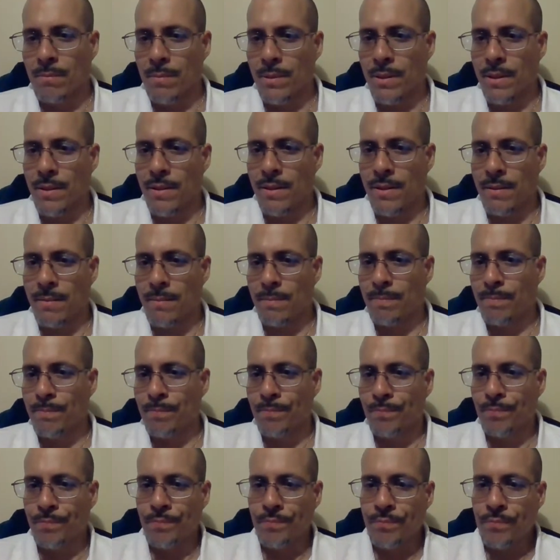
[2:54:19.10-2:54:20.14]
But
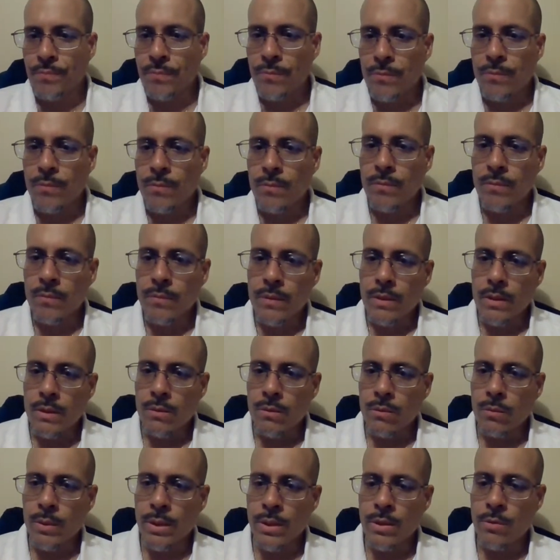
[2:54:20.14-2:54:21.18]

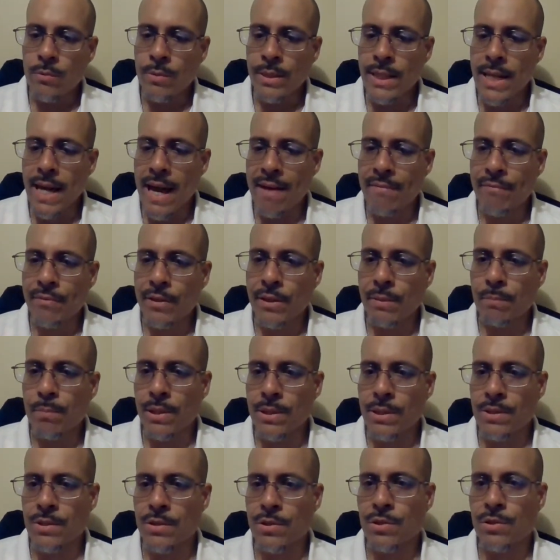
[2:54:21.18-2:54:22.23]
when you read African
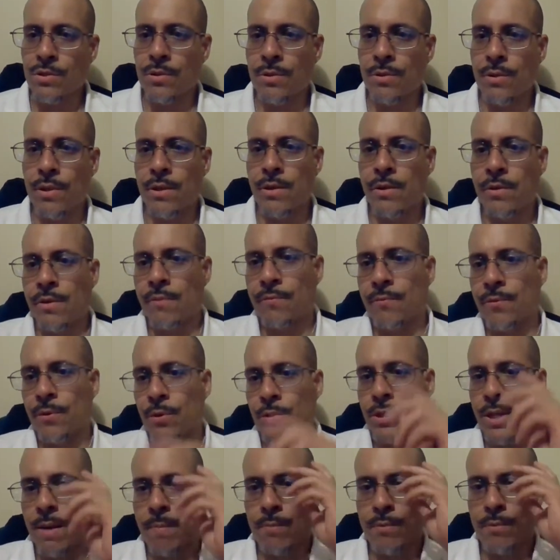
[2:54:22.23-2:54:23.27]
presence in early Europe, for
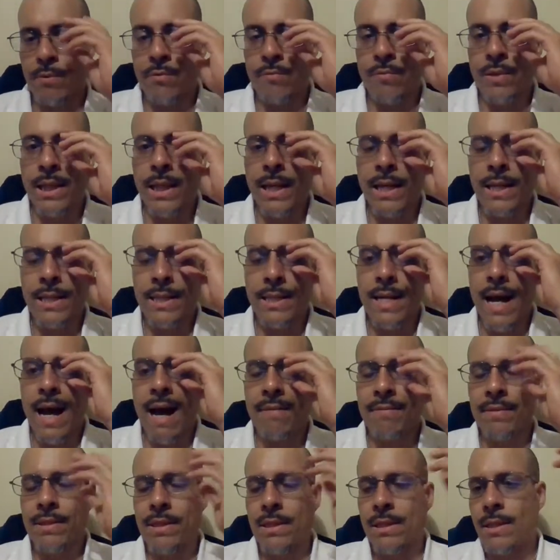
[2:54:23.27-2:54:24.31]
example, you realize that
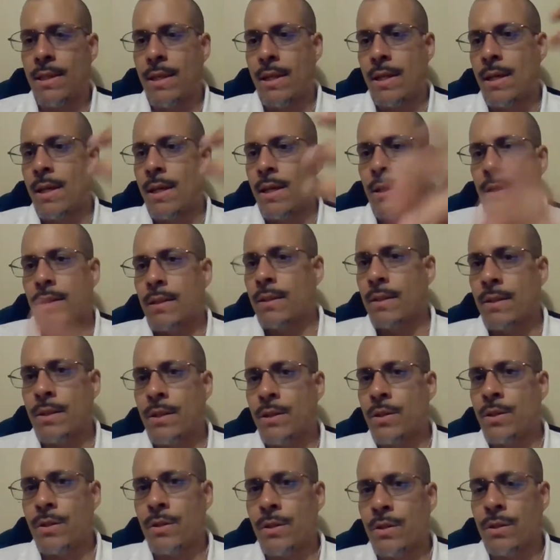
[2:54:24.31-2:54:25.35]
obviously
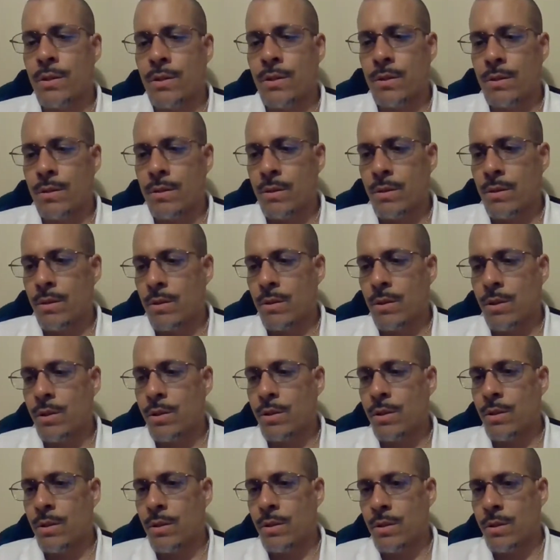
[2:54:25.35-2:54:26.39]
the
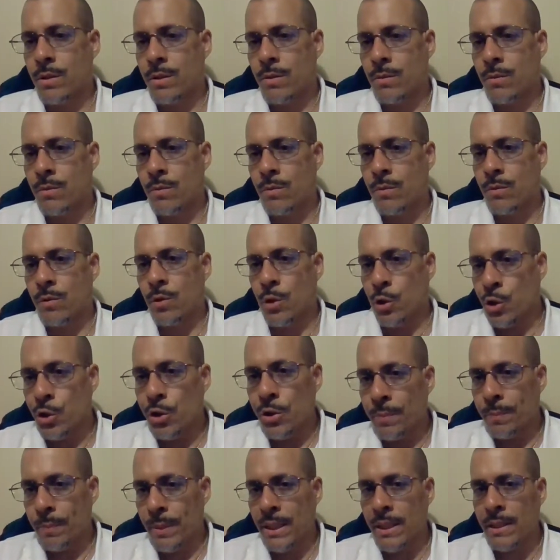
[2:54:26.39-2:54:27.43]

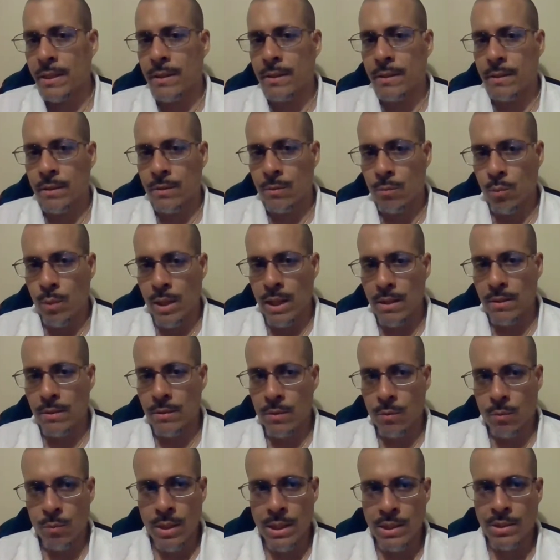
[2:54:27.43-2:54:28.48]
European,
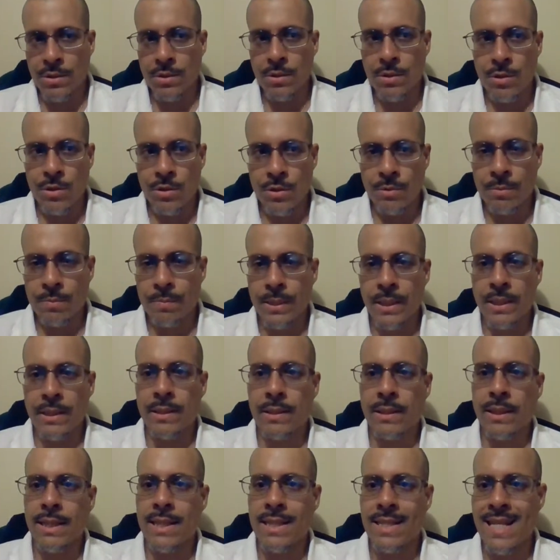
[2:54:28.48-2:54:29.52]
the Western
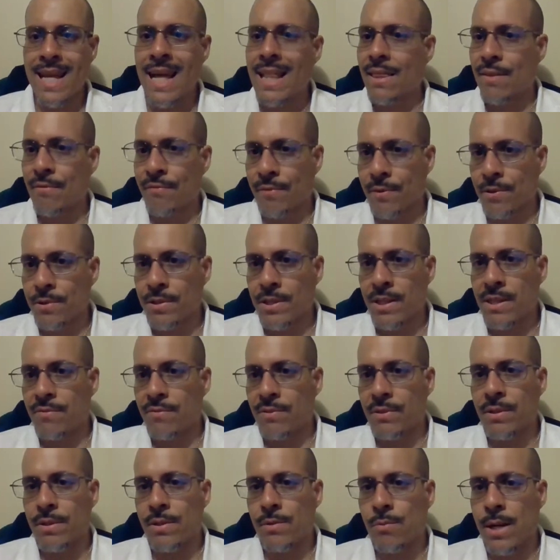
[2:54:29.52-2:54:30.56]
European, is not the first
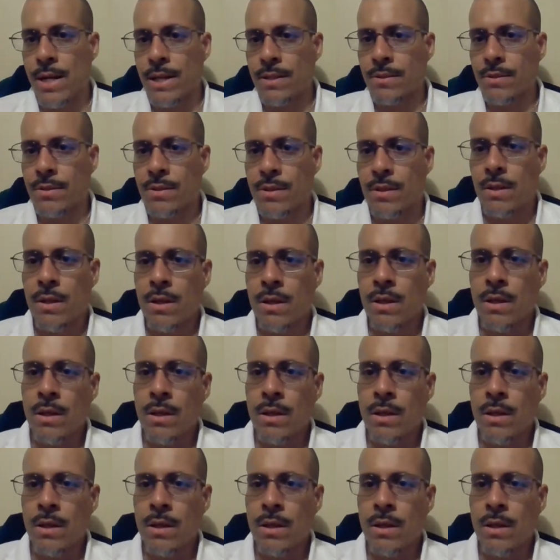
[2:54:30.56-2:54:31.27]
even of the West.